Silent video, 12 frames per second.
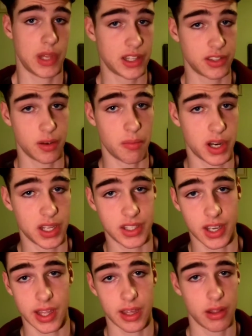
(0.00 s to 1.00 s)
let somebody
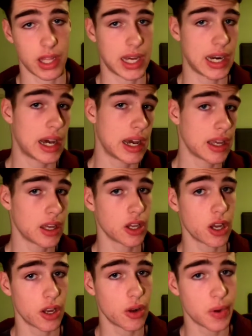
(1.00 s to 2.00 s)
tell you that I
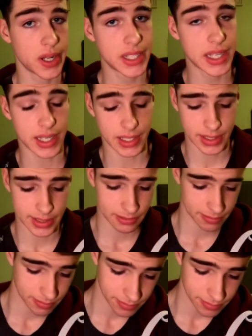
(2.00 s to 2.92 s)
ain't got no ideas.